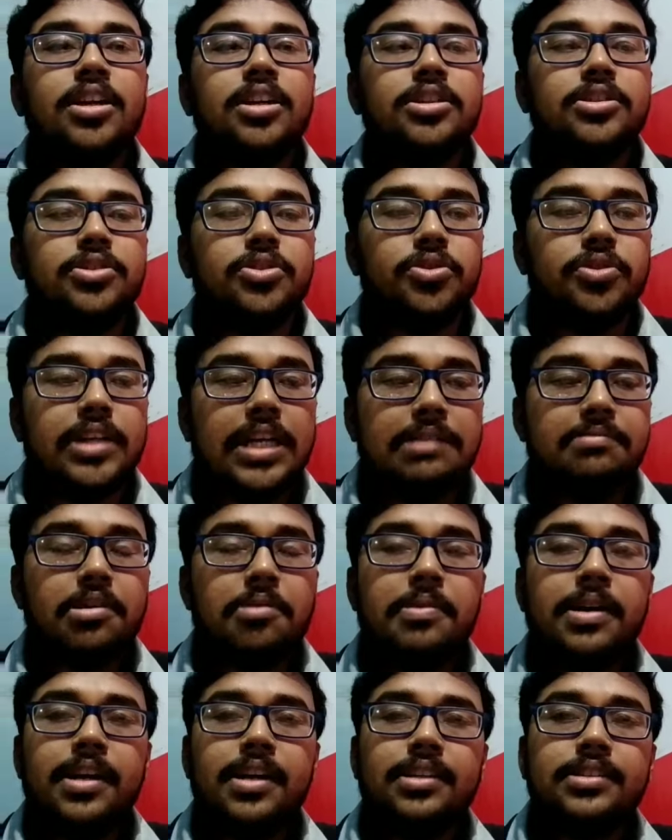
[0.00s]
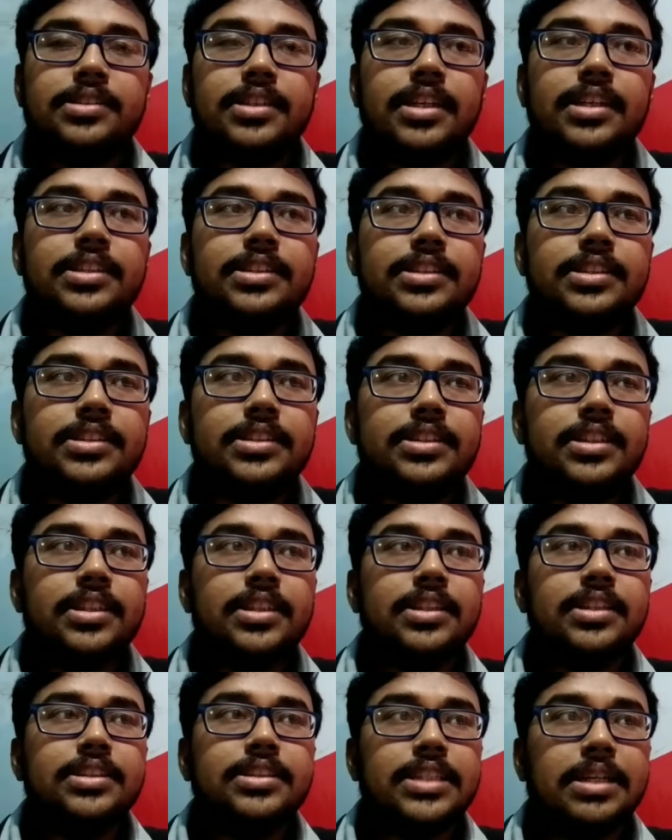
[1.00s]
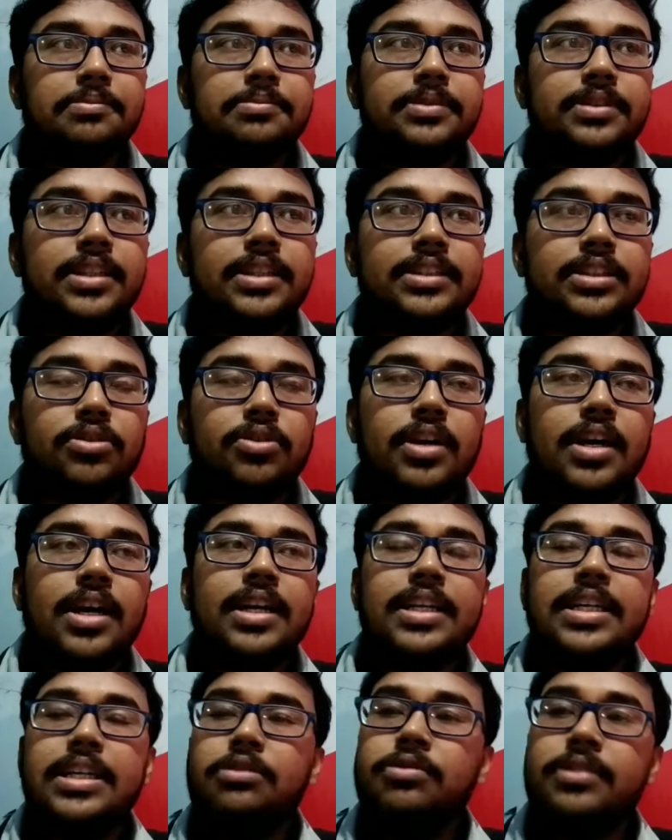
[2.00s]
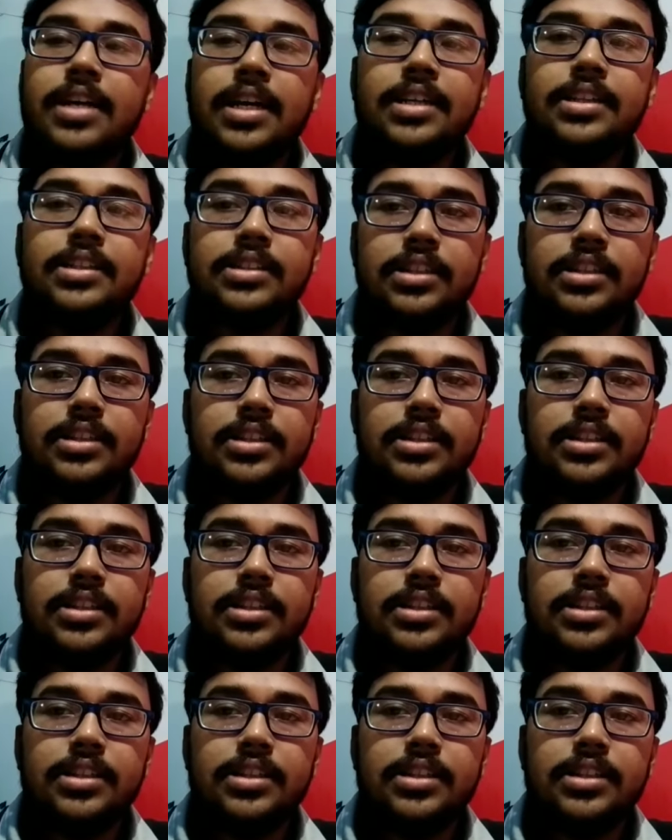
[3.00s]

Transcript: So environmental science is a subject where you can